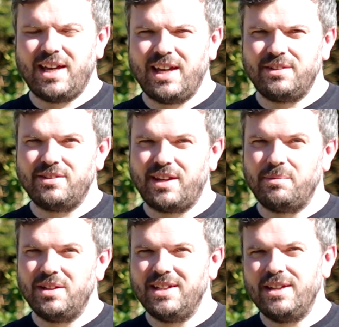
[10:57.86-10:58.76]
and
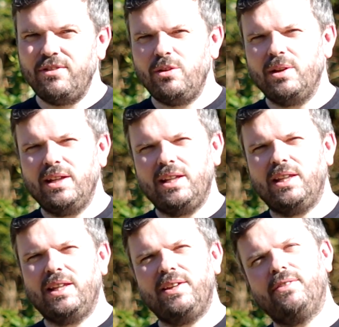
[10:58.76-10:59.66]
I'm going to give you a little
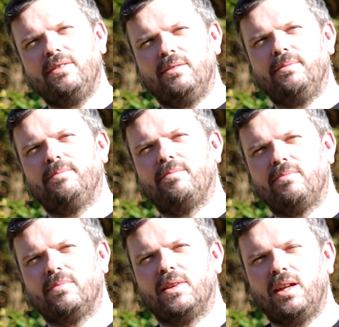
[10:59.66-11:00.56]
listen
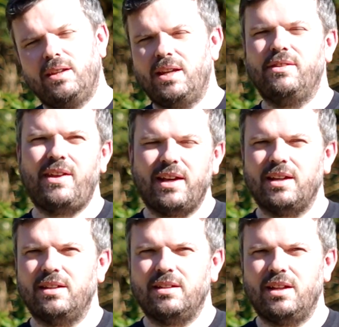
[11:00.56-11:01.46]
in a
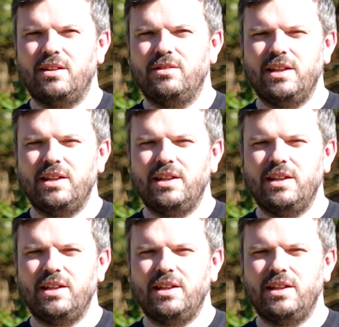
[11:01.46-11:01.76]
second. And